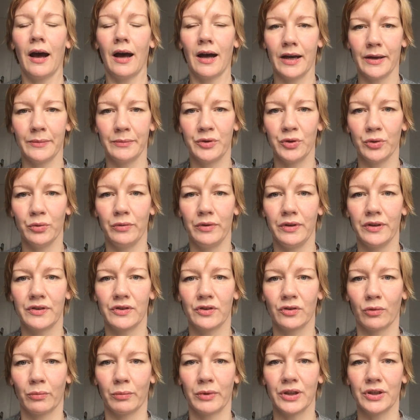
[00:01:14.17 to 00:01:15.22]
I'm doing
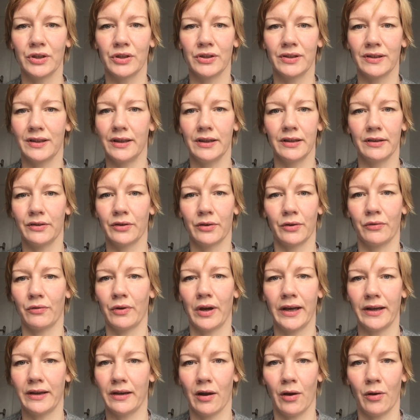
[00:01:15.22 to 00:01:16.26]
so much theater
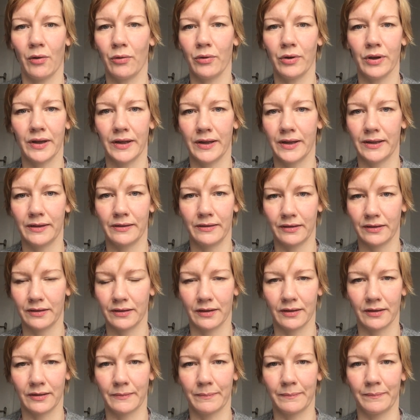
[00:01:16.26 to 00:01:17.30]
right now and
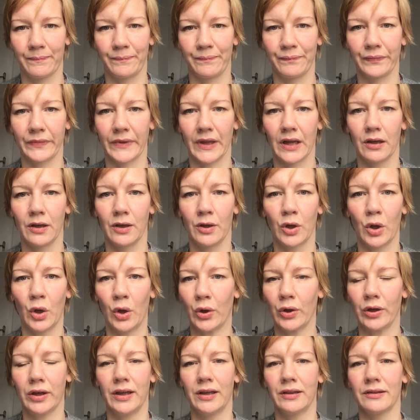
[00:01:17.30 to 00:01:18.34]
um,
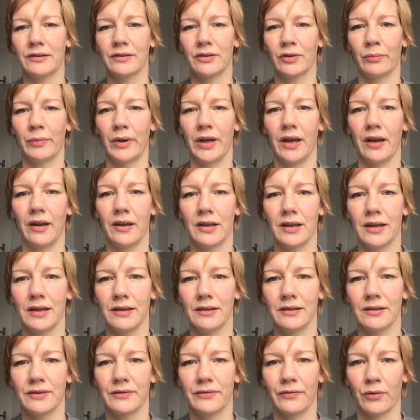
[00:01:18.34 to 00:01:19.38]
learning so many
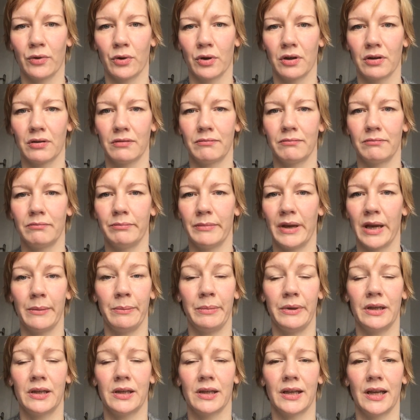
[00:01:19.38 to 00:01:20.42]
things for
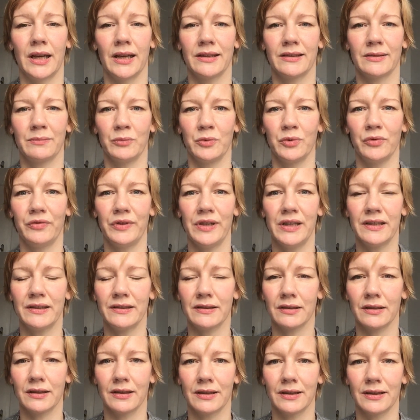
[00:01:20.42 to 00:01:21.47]
maybe the next
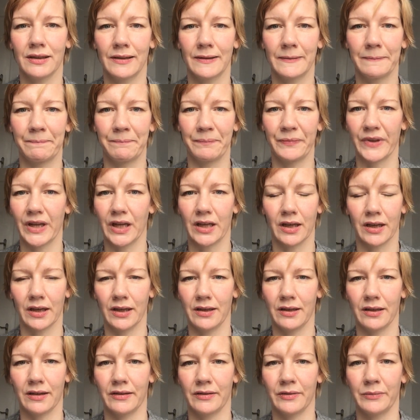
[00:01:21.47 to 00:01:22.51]
movies um, that I
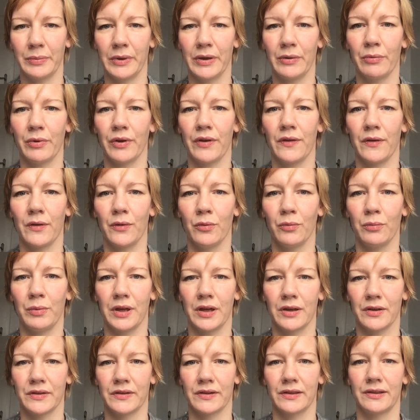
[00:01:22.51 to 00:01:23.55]
can't be with you
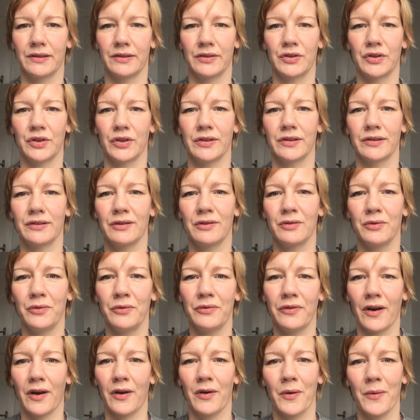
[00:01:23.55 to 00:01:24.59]
because it's just too
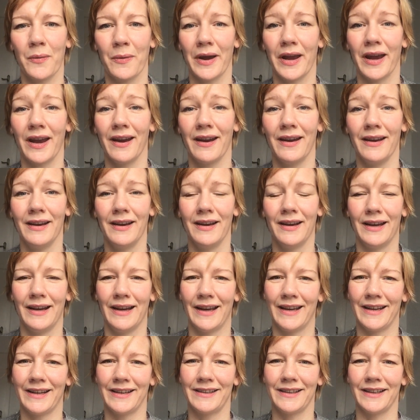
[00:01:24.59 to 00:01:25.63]
far away
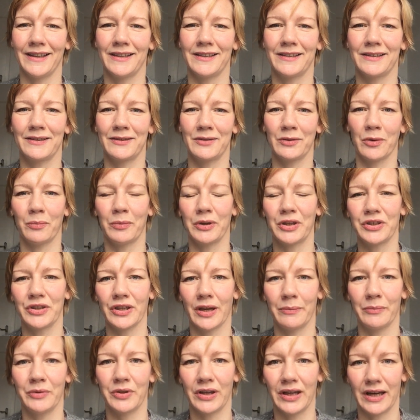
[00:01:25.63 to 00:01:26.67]
and it takes so much
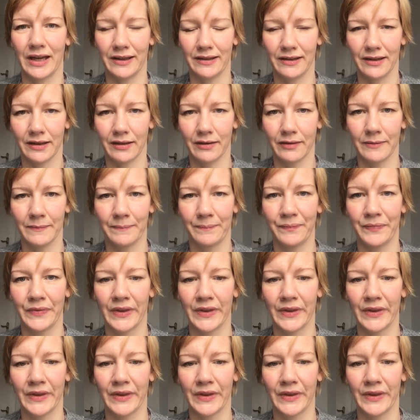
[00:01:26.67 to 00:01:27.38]
time to get there.